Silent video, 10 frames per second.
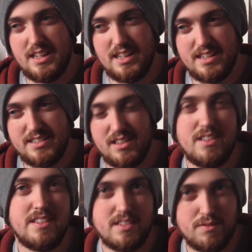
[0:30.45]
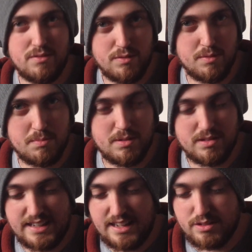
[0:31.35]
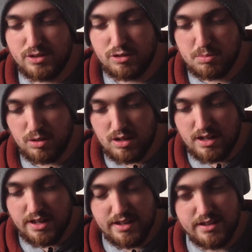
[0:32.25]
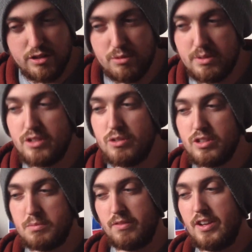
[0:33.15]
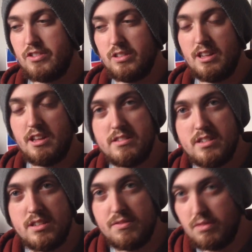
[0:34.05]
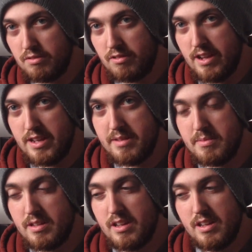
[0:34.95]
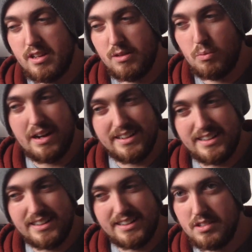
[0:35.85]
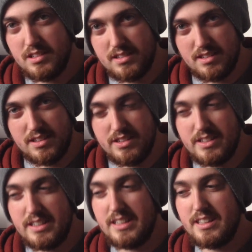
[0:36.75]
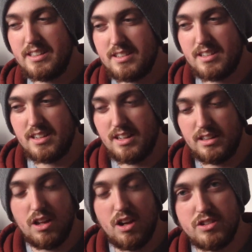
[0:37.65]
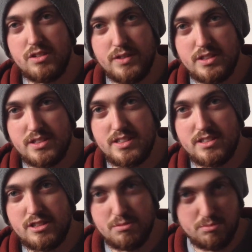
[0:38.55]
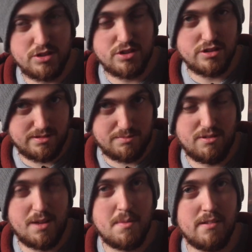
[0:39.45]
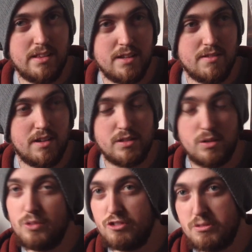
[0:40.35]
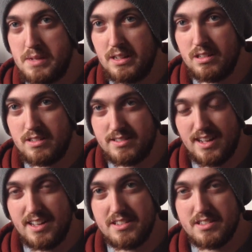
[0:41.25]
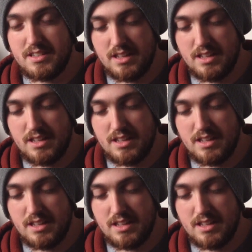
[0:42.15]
It's a lot easier for it to get to, but you know, when you're using professional lenses, full frame, wide angles, you need a larger filter system, which is primarily around 100mm size.